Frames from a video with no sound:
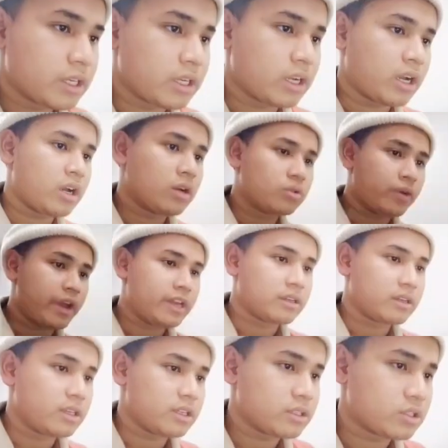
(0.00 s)
how to add
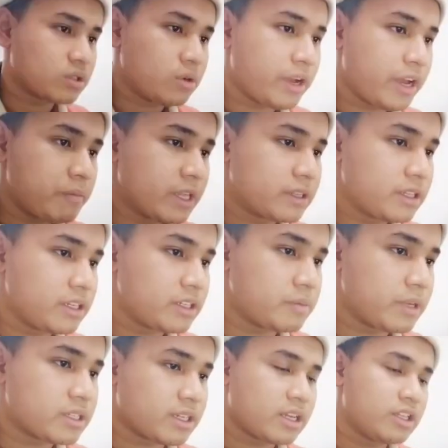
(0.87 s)
array? So add method is
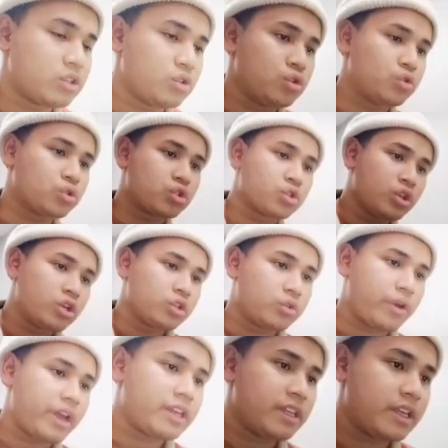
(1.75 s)
basically to
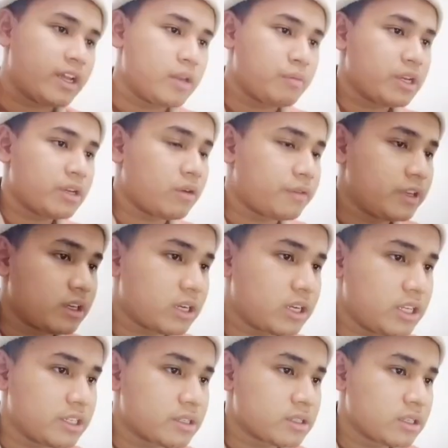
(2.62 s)
add the element of the
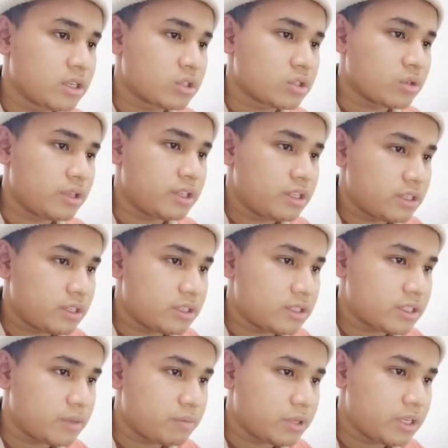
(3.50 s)
ArrayList. So it is
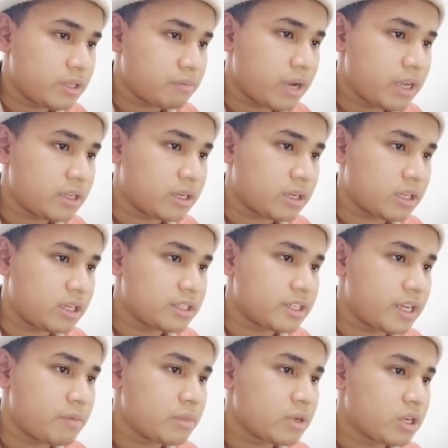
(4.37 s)
just simply by
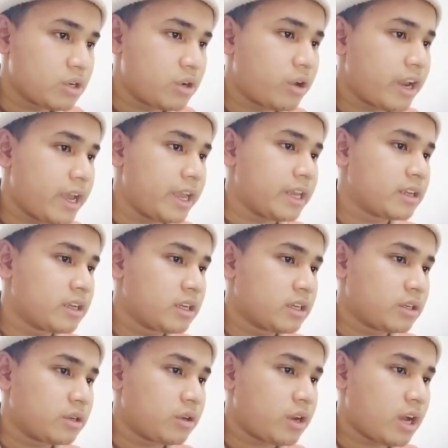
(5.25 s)
ArrayList name dot add
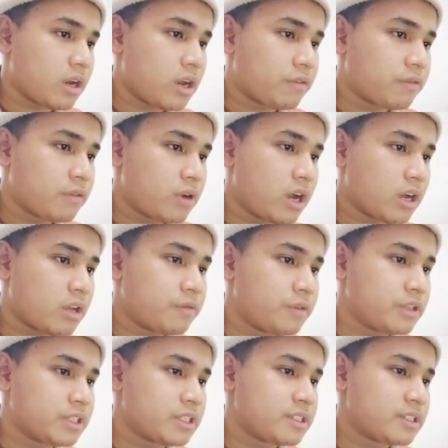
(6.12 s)
dot rf,
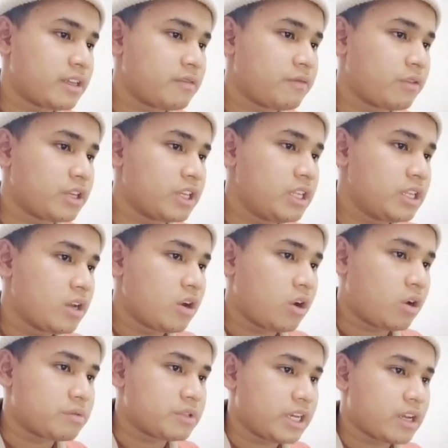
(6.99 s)
which is stand for the
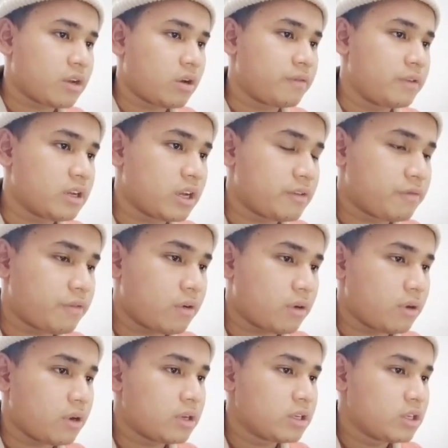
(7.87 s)
object of the
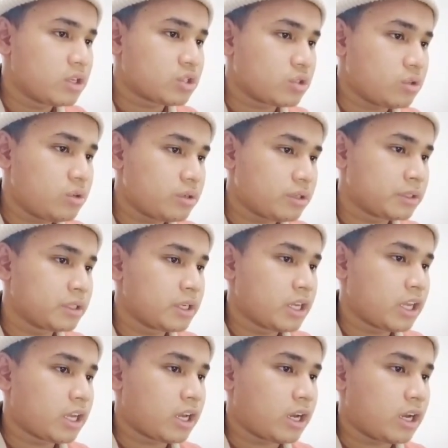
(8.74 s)
rainfall. So
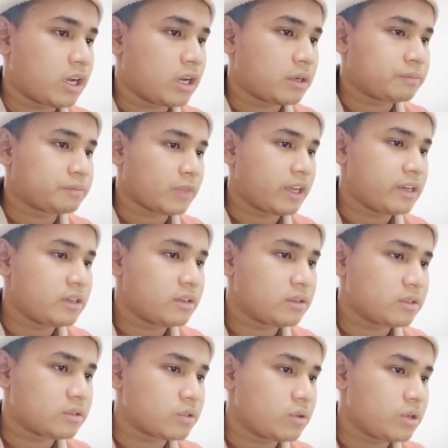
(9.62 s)

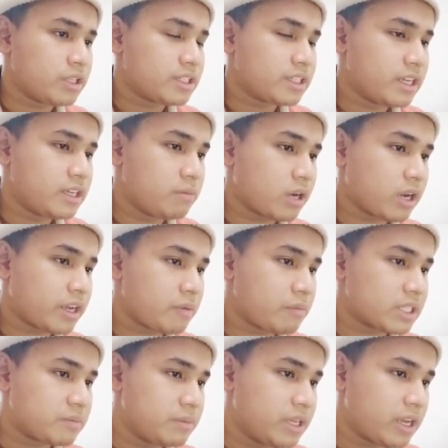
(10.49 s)
so inside the bracket
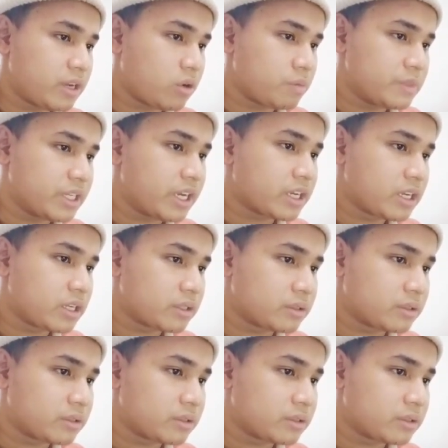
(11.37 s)
must be an object.